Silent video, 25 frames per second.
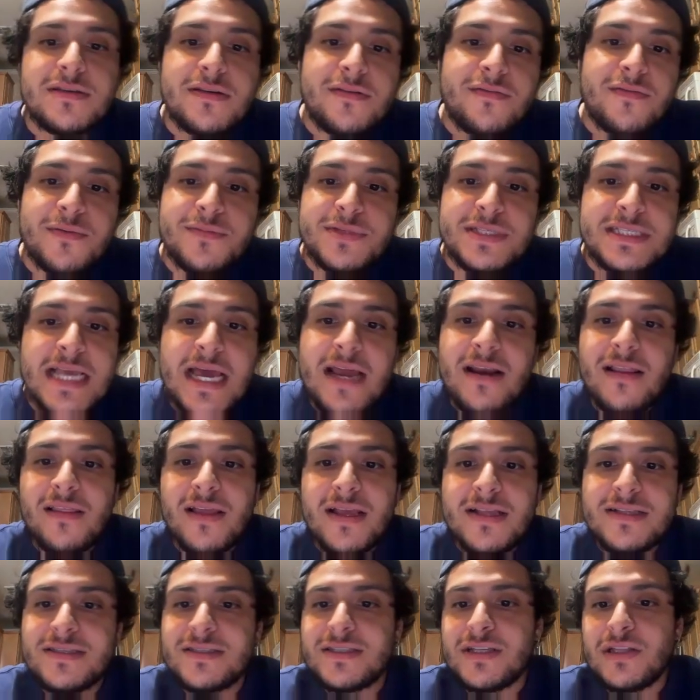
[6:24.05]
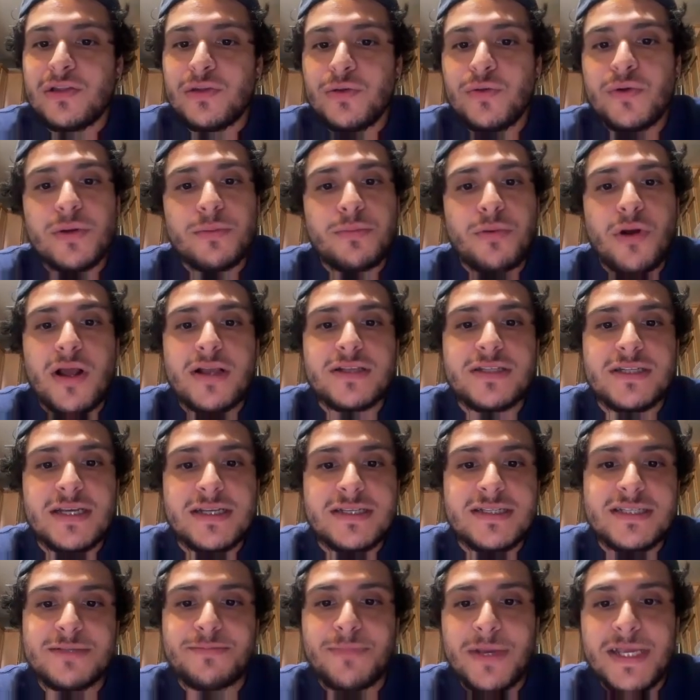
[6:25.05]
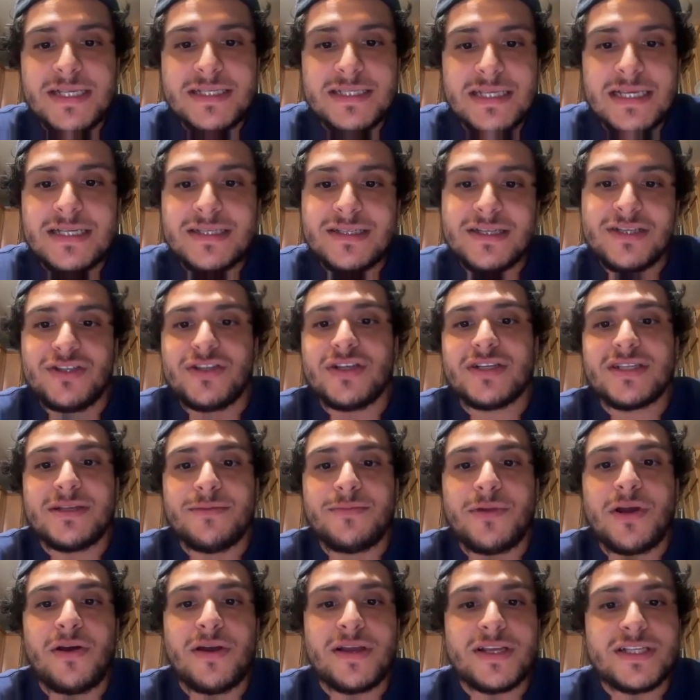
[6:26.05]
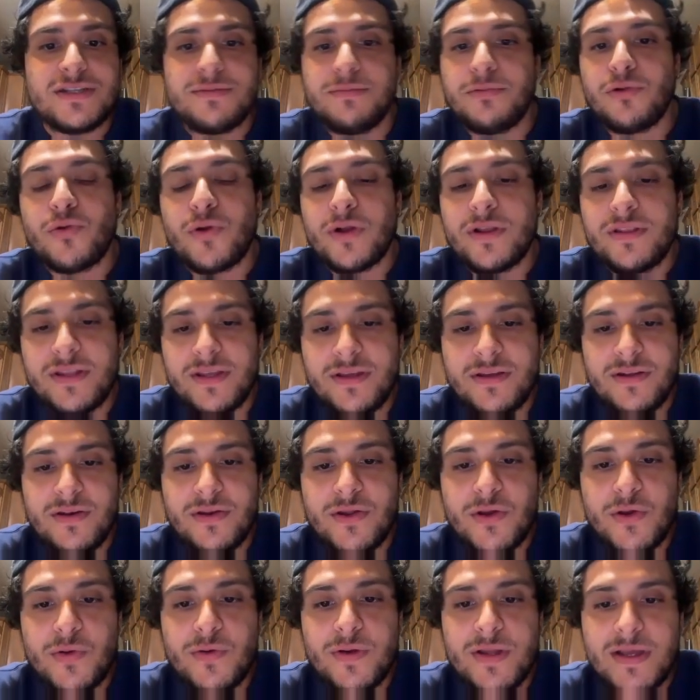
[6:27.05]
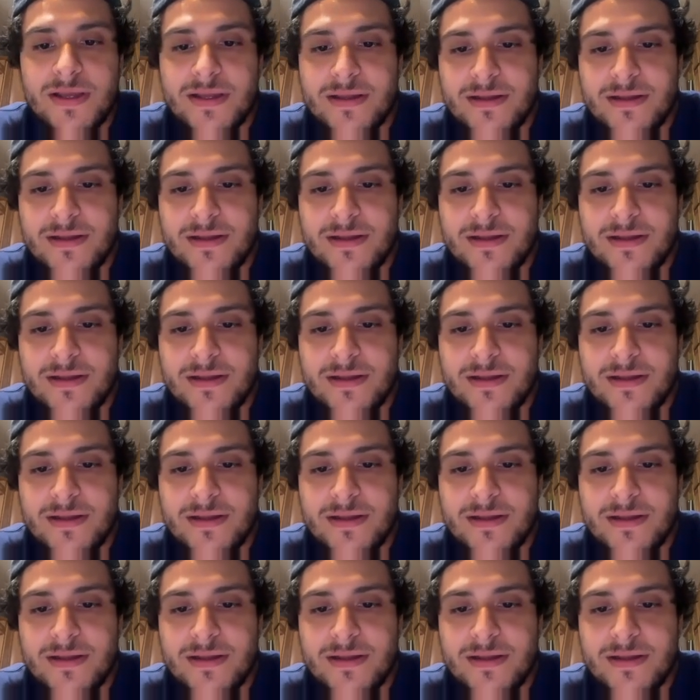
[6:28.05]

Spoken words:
From satellites to lunar projects, space isn't just about exploring the unknown,